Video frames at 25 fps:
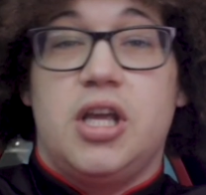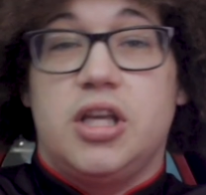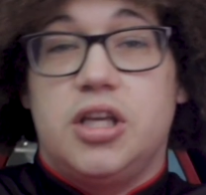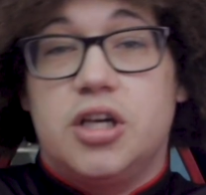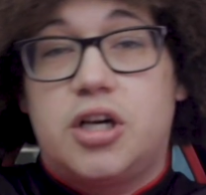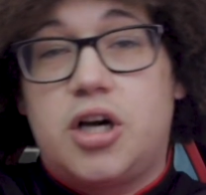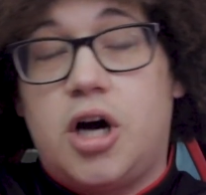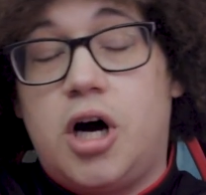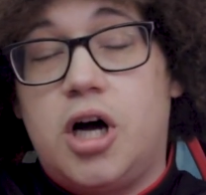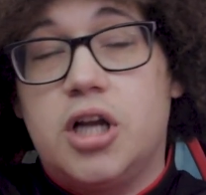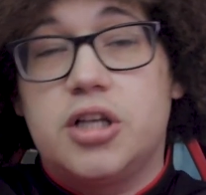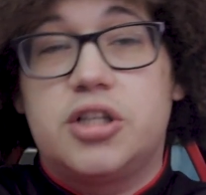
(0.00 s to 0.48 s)

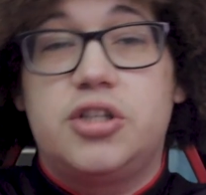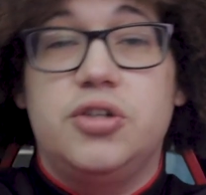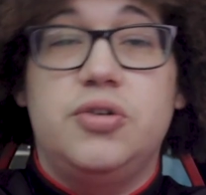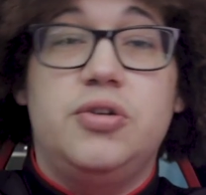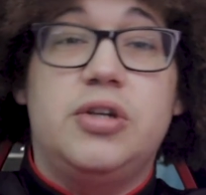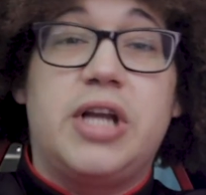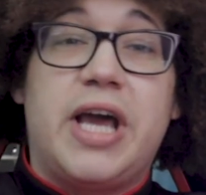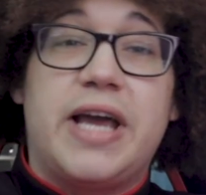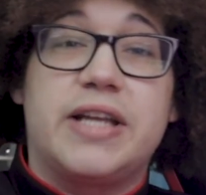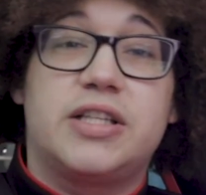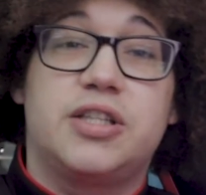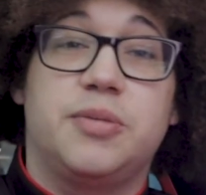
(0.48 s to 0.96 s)
you can't
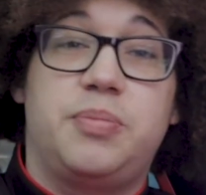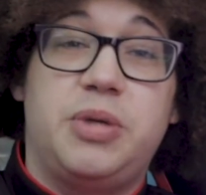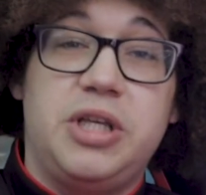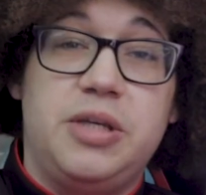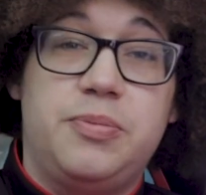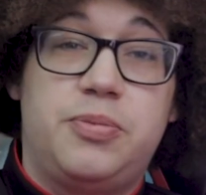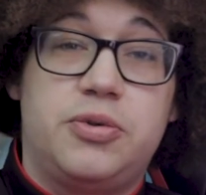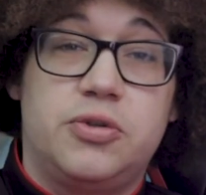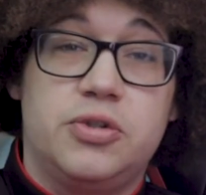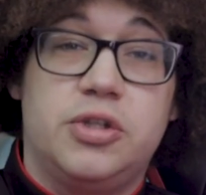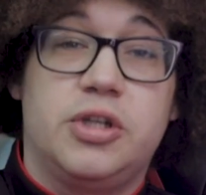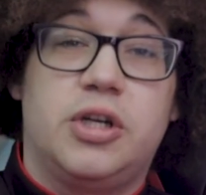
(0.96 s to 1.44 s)
do that to
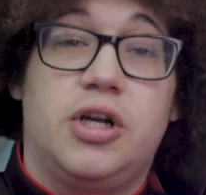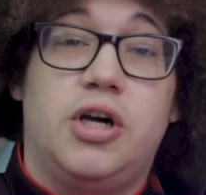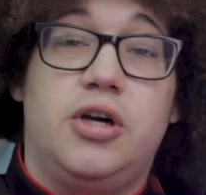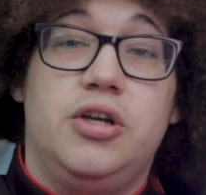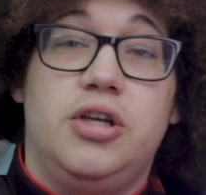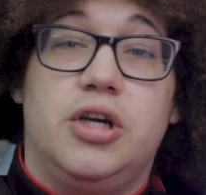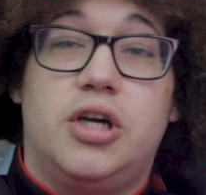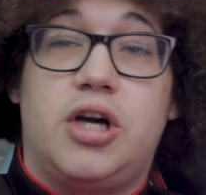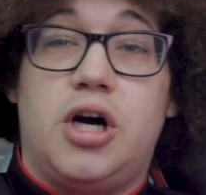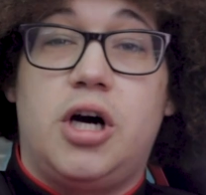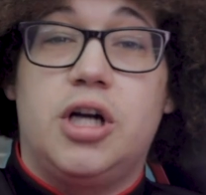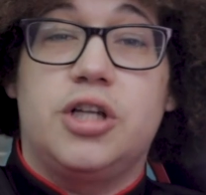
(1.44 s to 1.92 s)
people, you know,
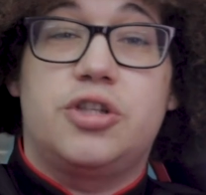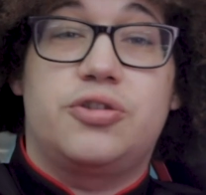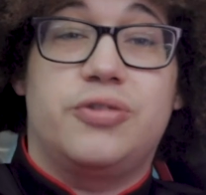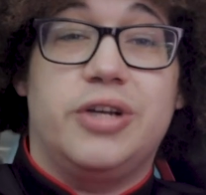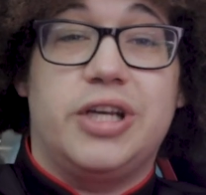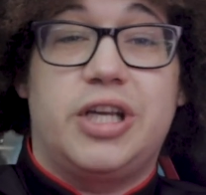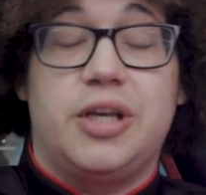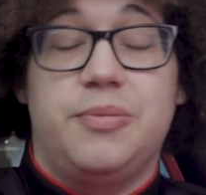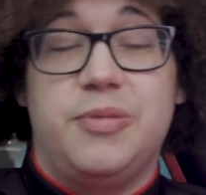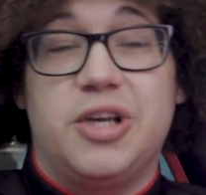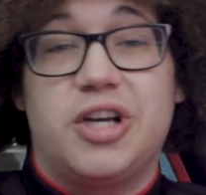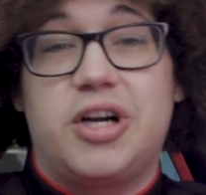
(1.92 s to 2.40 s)
you can't
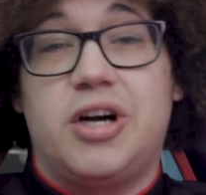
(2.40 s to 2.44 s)
trick them,